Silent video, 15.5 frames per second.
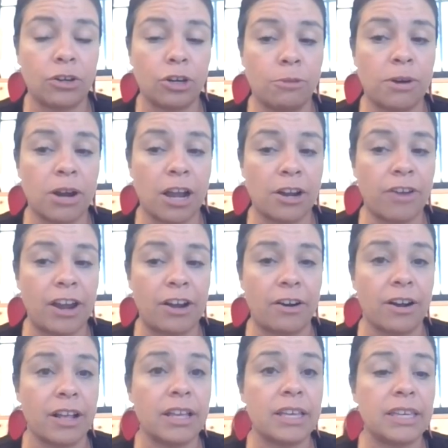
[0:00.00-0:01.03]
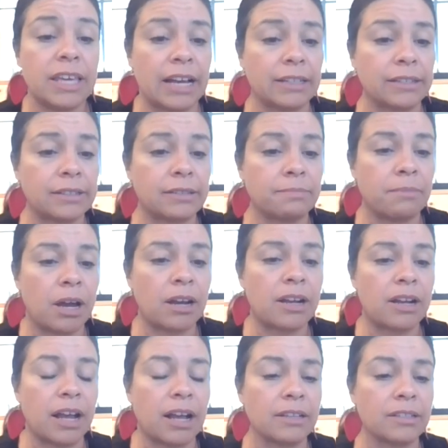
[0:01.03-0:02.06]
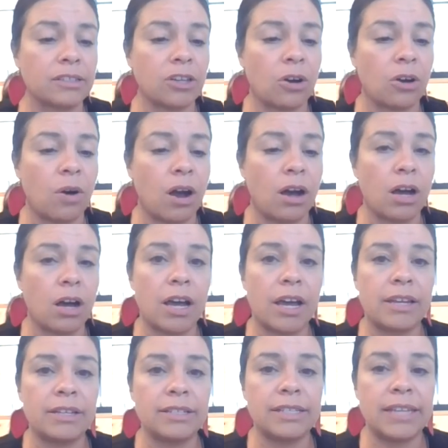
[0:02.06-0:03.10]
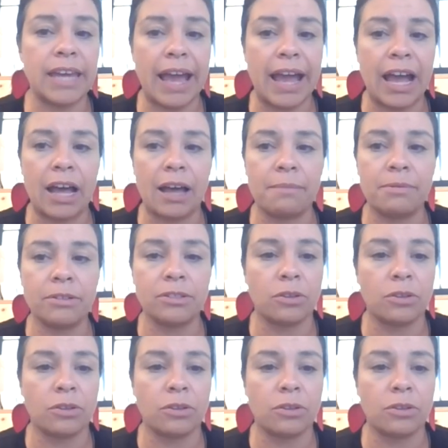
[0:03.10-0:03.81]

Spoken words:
Uber Underwriter. Yes, Monica. So on tab,